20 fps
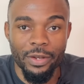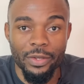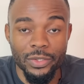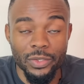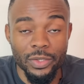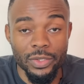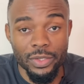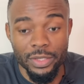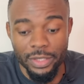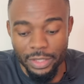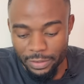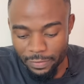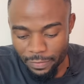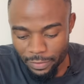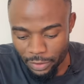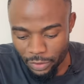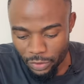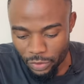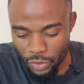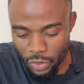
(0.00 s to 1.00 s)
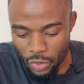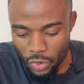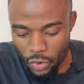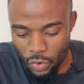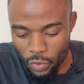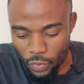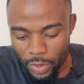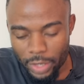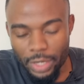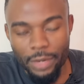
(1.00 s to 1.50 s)
So in today's video,
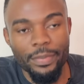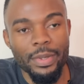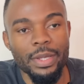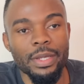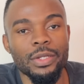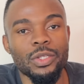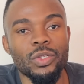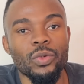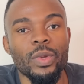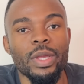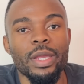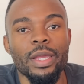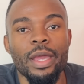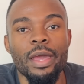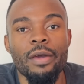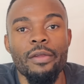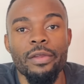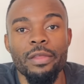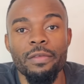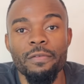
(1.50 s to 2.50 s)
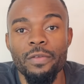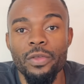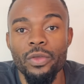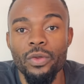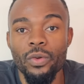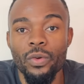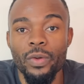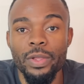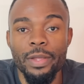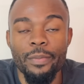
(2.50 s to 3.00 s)
we're going to be doing a
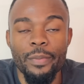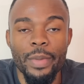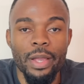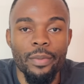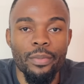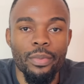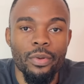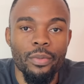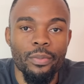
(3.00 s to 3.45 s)
review on the MacBook